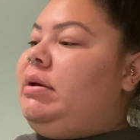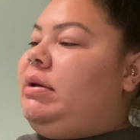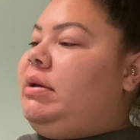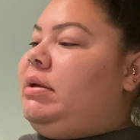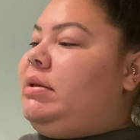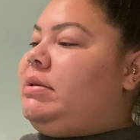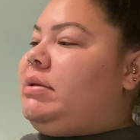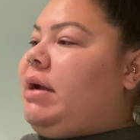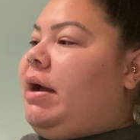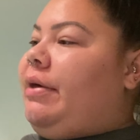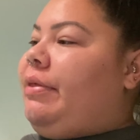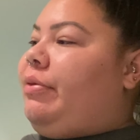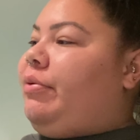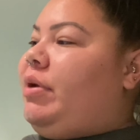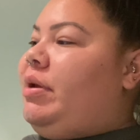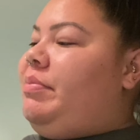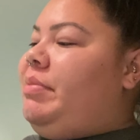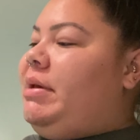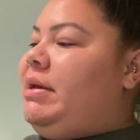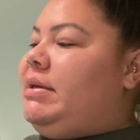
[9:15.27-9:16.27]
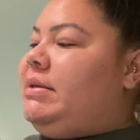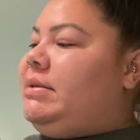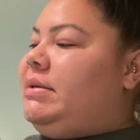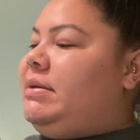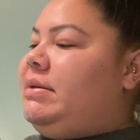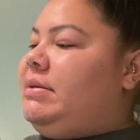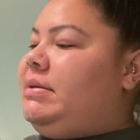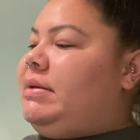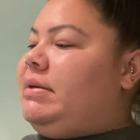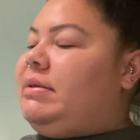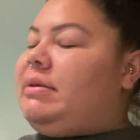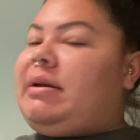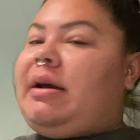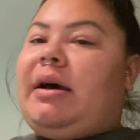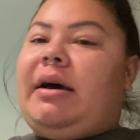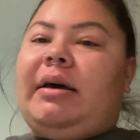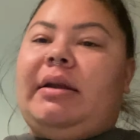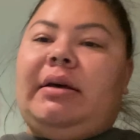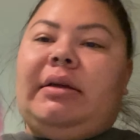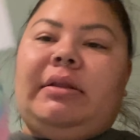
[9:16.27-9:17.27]
It's got three pieces. It's
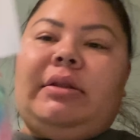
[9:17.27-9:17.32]
got a